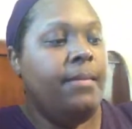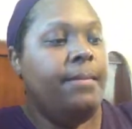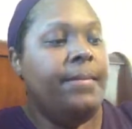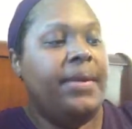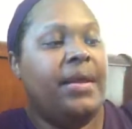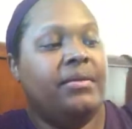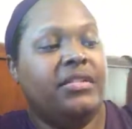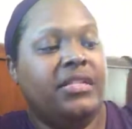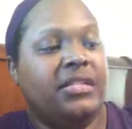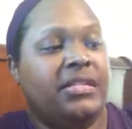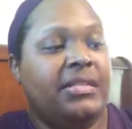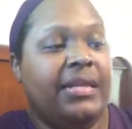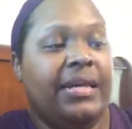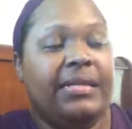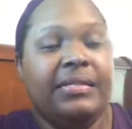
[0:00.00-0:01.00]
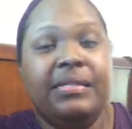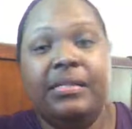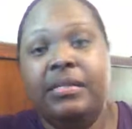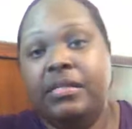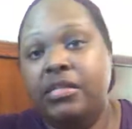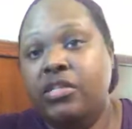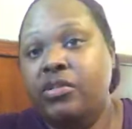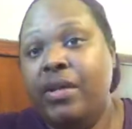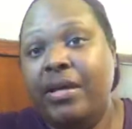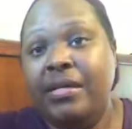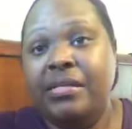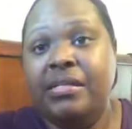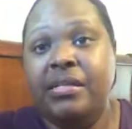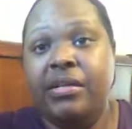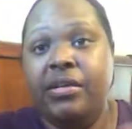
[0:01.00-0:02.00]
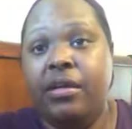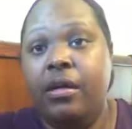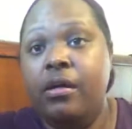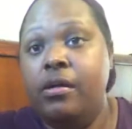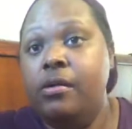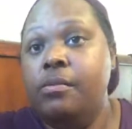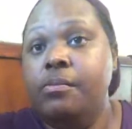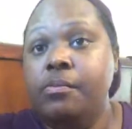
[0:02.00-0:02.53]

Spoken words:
but I'll just taste it just so I can tell y'all